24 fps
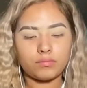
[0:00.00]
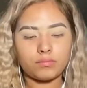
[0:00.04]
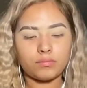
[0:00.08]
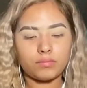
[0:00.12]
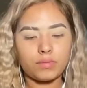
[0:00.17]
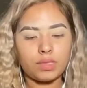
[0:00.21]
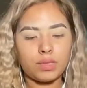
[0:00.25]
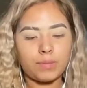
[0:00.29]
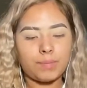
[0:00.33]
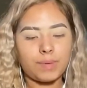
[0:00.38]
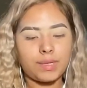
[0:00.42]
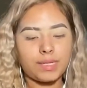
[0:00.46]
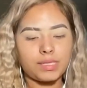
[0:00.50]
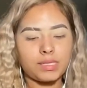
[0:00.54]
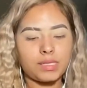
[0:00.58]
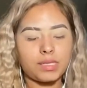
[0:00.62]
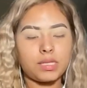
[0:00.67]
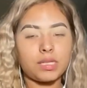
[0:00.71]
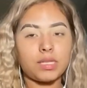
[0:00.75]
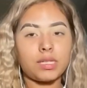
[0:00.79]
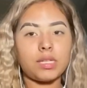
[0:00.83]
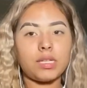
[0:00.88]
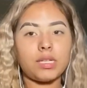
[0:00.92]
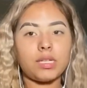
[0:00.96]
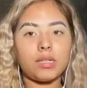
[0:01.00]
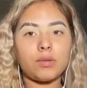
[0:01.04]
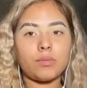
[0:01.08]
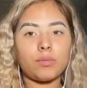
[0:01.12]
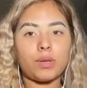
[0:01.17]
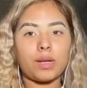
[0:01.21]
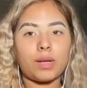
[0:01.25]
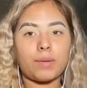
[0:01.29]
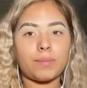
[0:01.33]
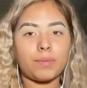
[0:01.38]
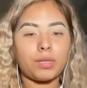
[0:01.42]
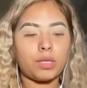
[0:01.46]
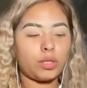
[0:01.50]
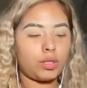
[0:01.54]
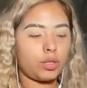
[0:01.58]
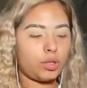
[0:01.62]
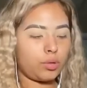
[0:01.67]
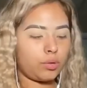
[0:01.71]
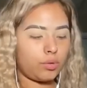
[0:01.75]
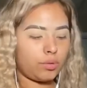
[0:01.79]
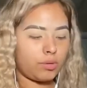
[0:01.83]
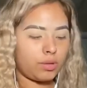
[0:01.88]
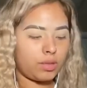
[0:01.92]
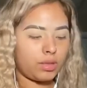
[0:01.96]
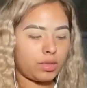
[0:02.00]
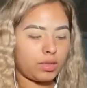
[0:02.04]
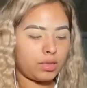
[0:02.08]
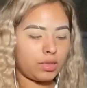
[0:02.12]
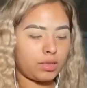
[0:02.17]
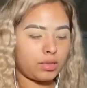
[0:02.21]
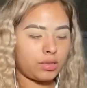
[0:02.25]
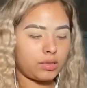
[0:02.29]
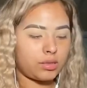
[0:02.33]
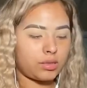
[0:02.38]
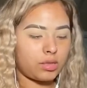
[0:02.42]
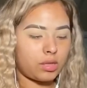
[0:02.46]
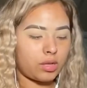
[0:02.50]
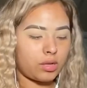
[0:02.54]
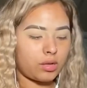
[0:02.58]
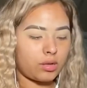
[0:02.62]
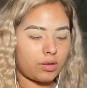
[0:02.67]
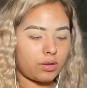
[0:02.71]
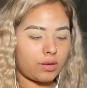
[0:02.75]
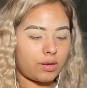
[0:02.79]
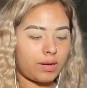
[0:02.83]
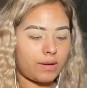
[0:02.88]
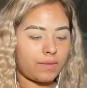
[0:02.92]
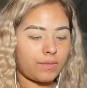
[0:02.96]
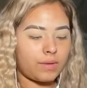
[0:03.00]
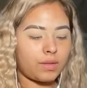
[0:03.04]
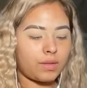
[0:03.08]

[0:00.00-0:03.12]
And basically what I'm gonna do is grab the